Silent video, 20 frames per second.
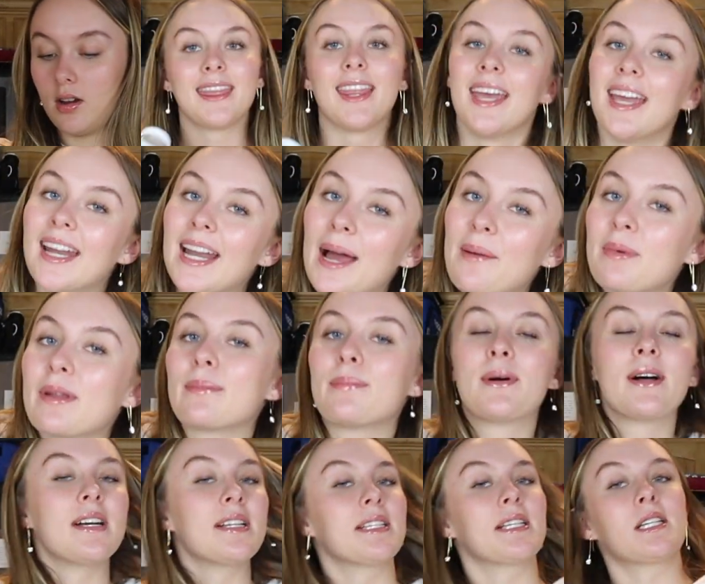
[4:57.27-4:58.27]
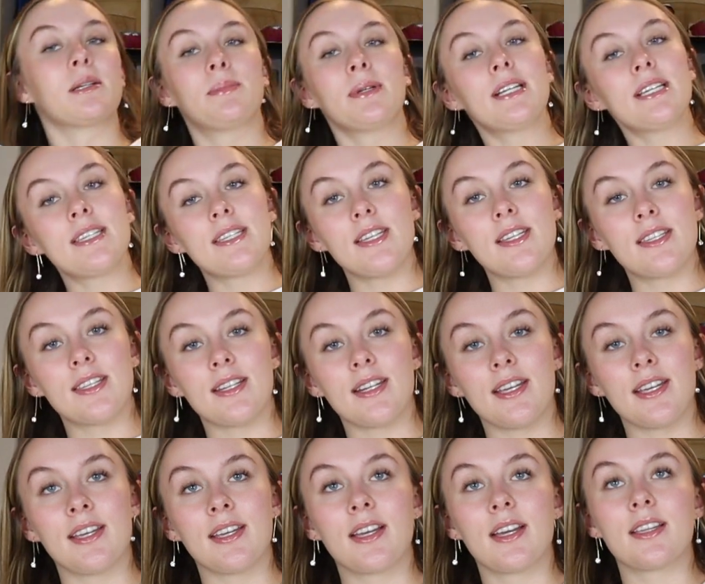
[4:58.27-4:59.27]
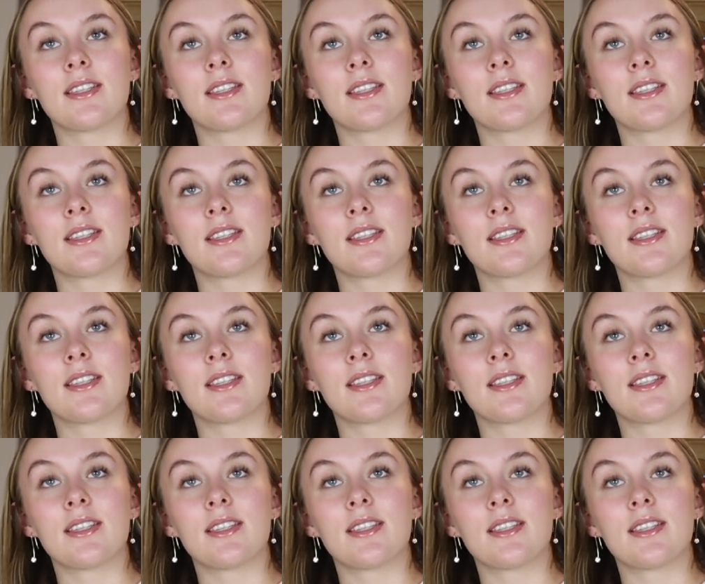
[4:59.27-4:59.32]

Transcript: Then I'm gonna put a little bit of seasoning.